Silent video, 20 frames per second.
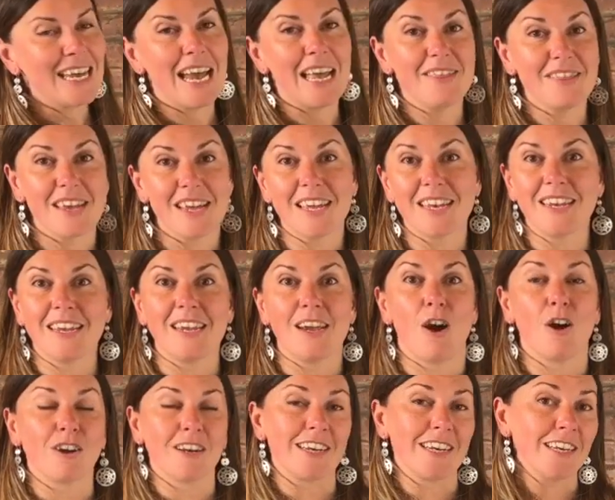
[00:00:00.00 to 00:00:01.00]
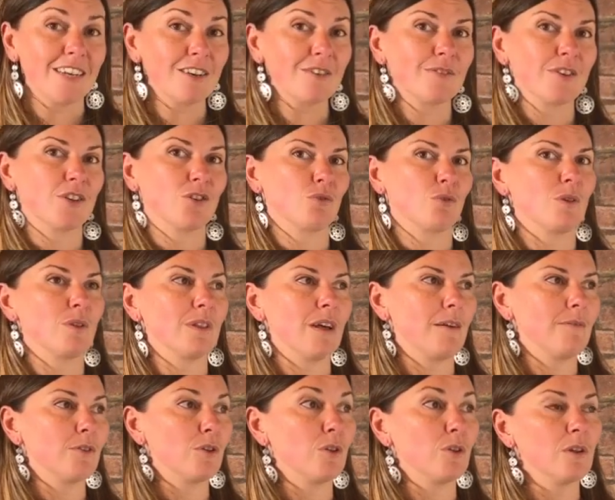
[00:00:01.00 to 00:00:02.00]
and then on an individual
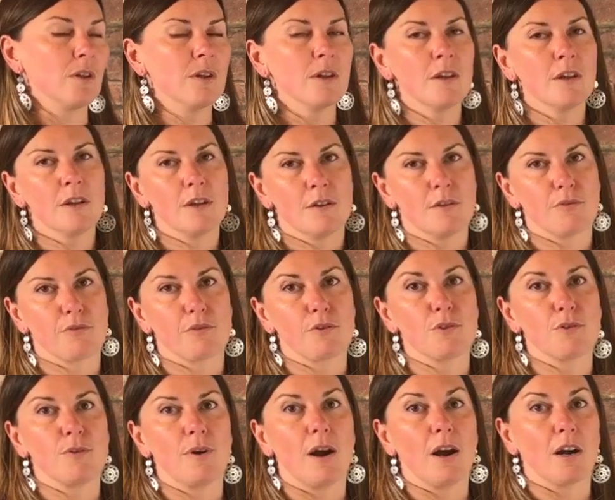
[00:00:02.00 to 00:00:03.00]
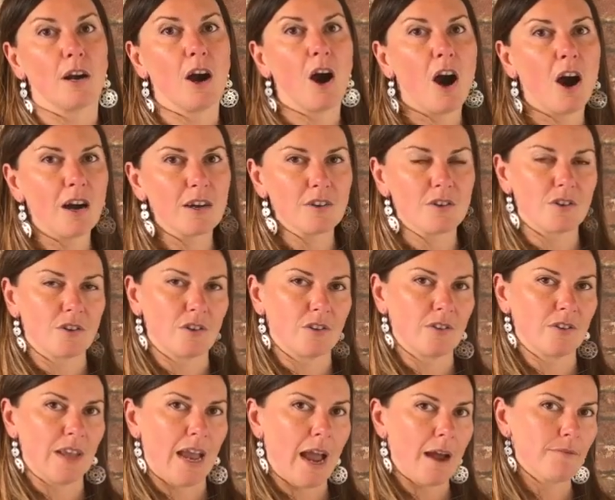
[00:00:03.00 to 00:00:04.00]
level, through a
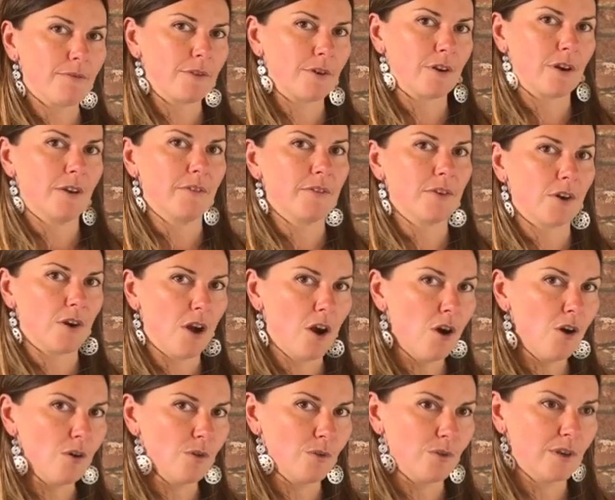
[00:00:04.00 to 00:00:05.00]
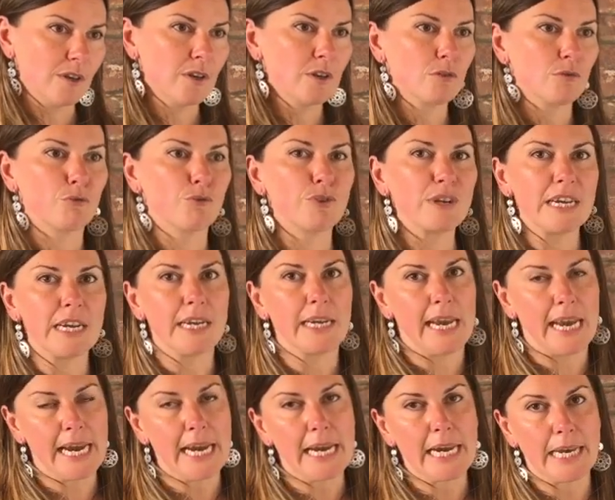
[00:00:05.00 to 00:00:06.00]
conscious effort of your own,
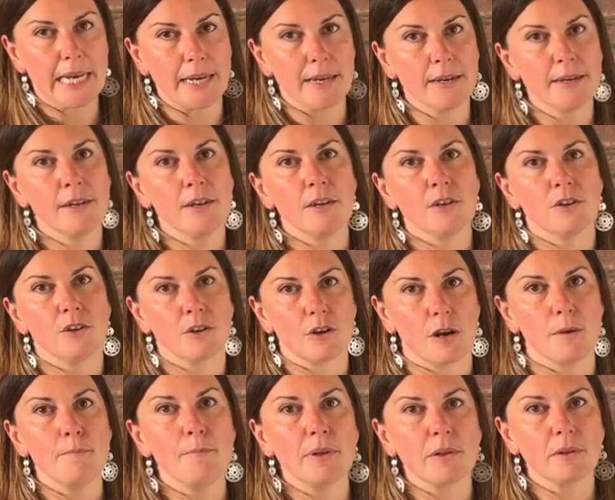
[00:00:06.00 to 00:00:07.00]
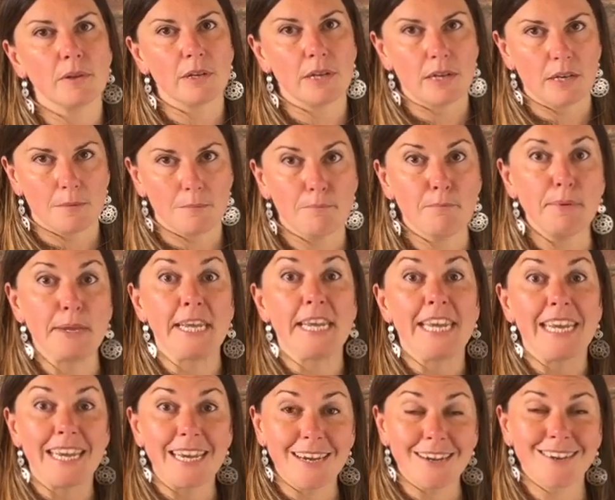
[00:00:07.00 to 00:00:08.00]
regain your ability to
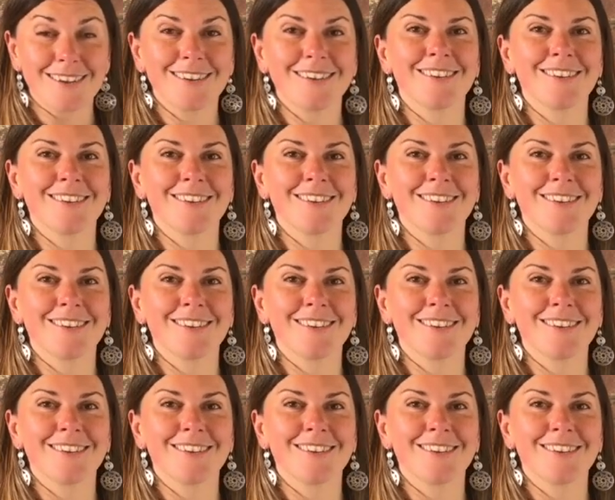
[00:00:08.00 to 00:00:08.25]
be